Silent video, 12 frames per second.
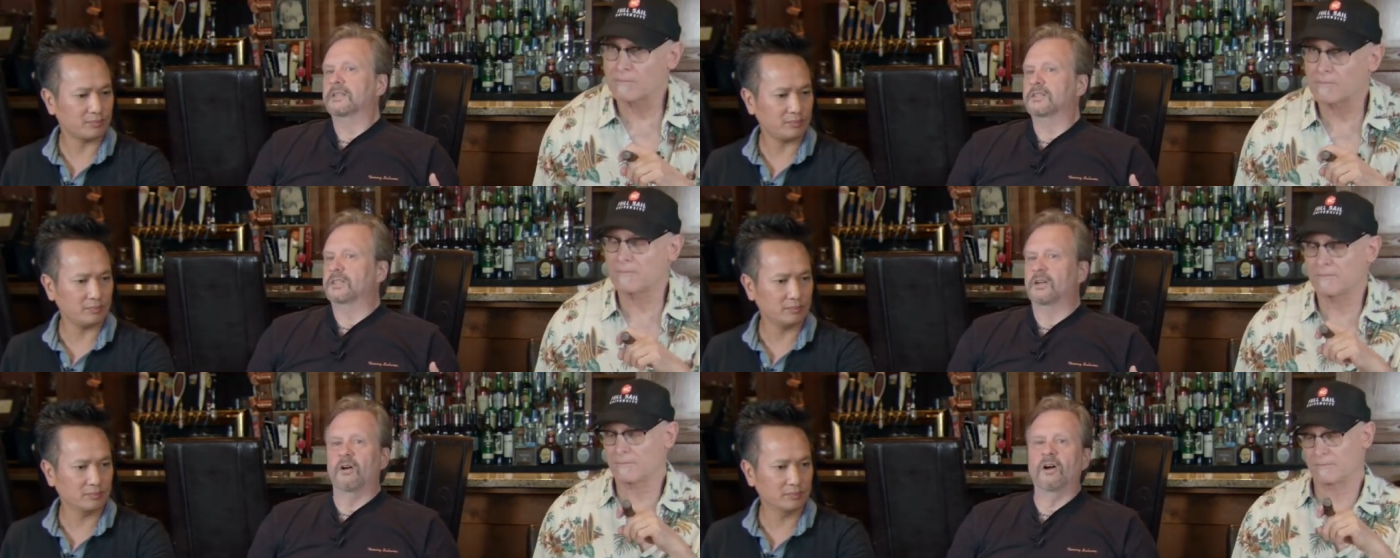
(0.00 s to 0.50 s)

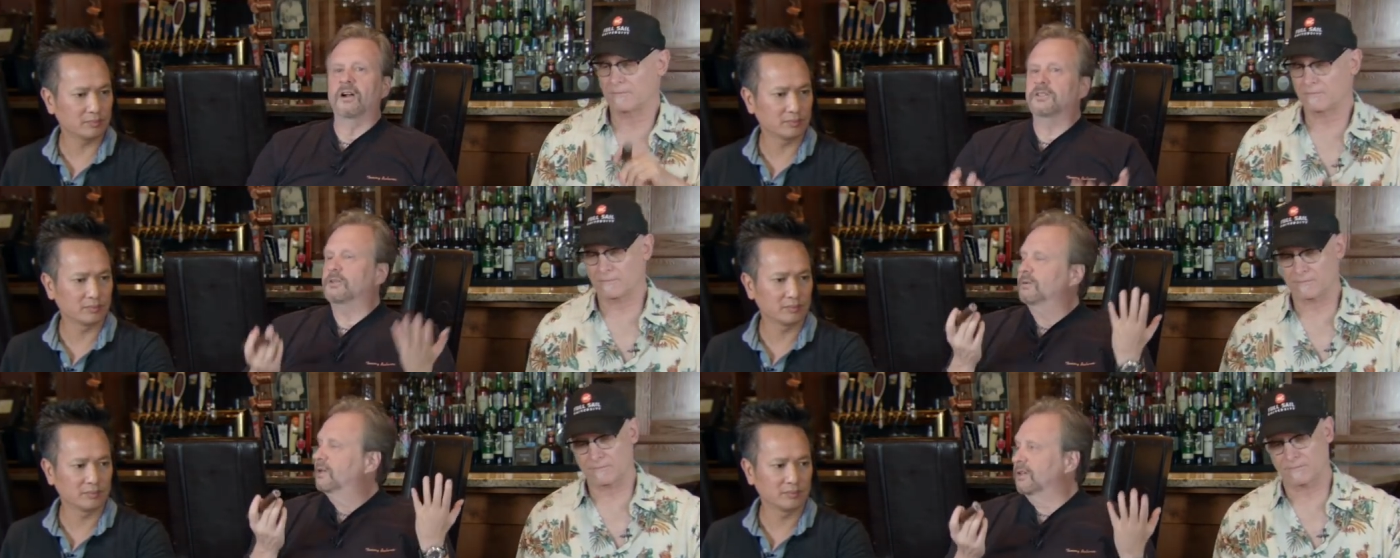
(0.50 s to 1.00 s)
Speaker 1: cigar
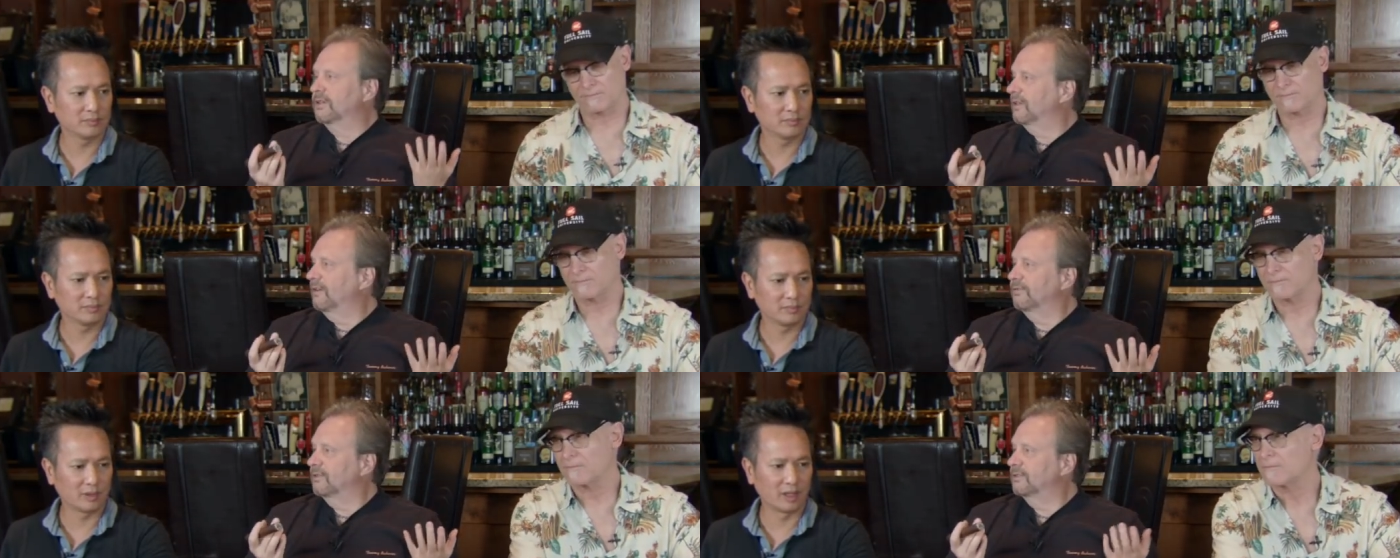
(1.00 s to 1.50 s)
to another
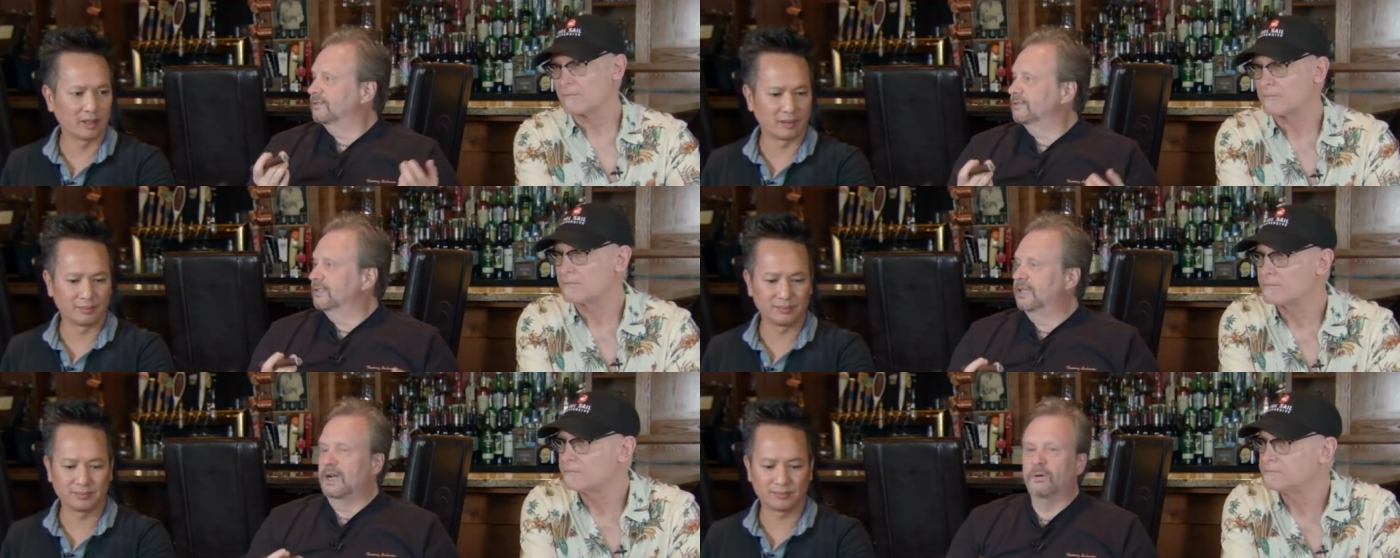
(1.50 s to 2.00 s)
level. Yeah.
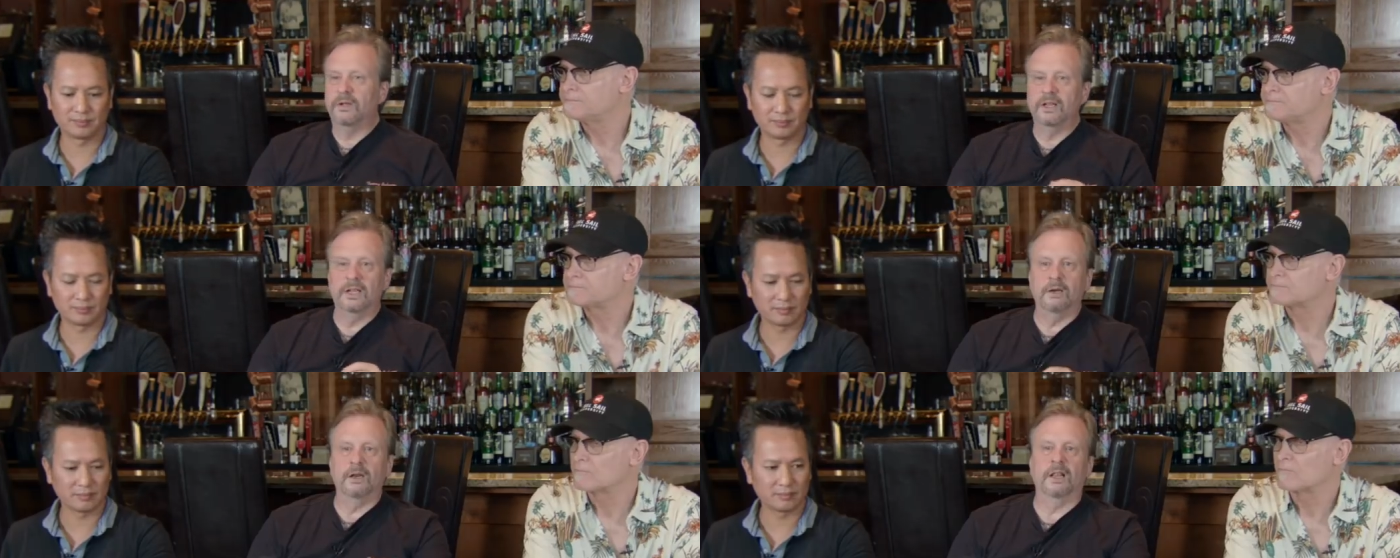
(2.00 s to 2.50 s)
You know, it,
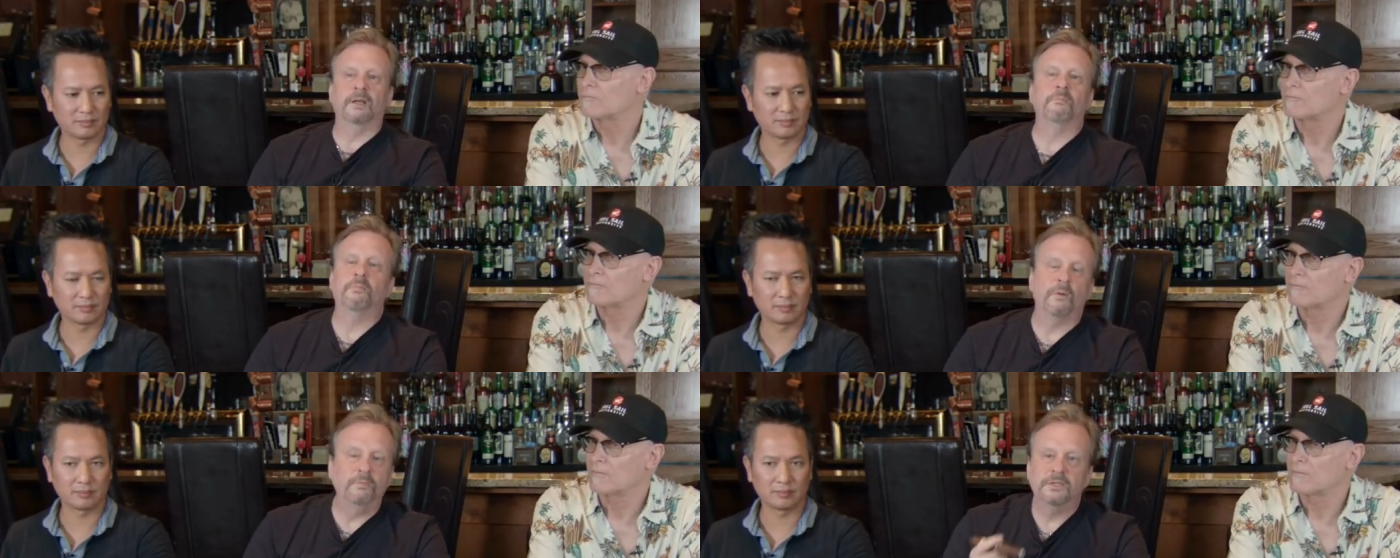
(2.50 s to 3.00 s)
it, it like
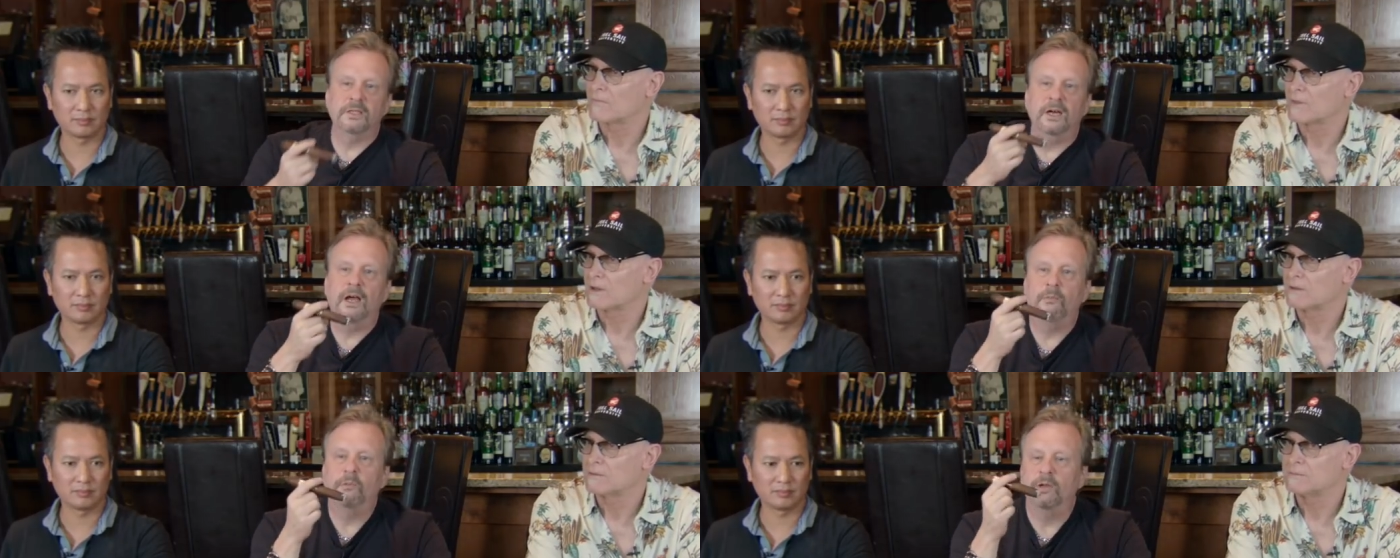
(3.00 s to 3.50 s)
bumps it
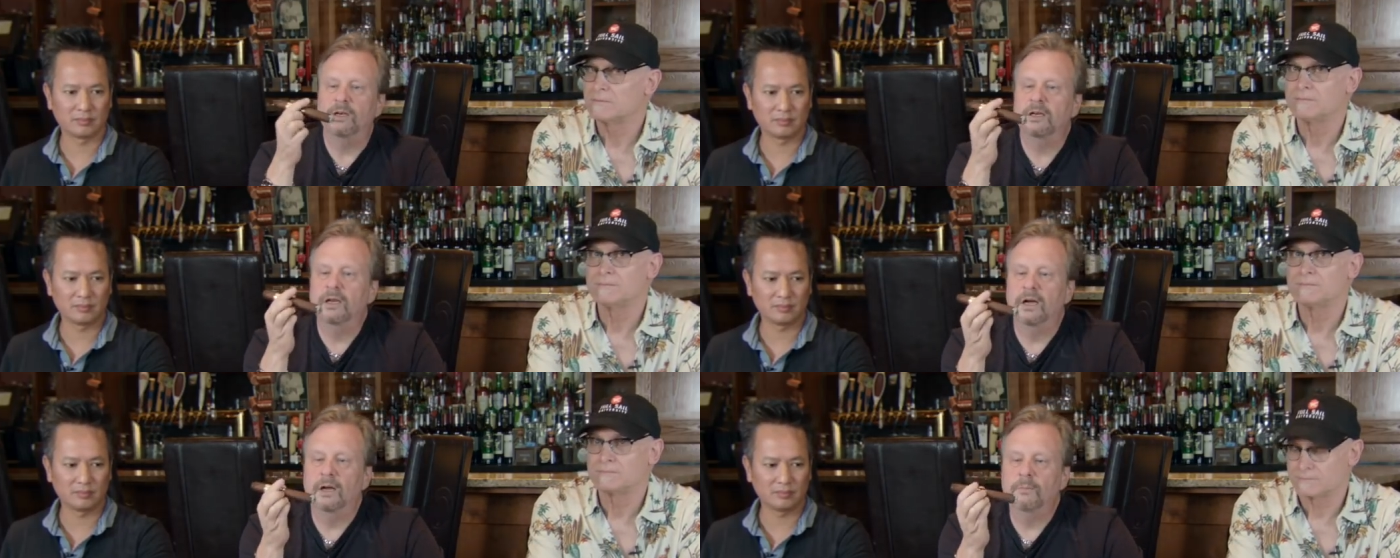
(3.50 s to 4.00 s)
up. And
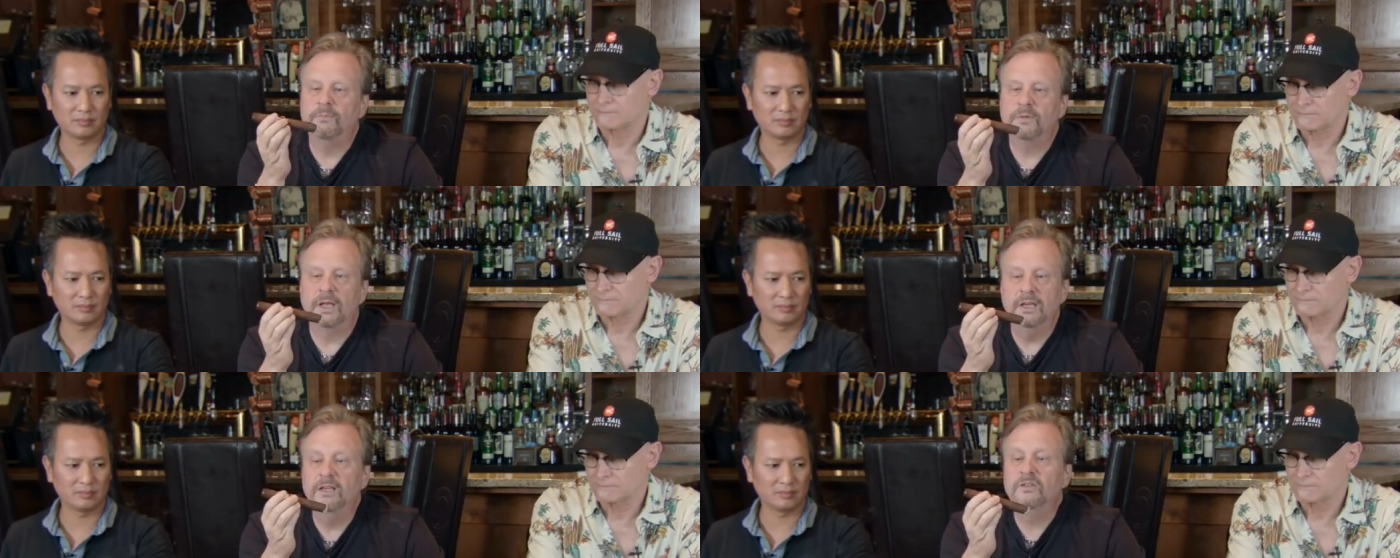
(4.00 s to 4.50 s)
um, it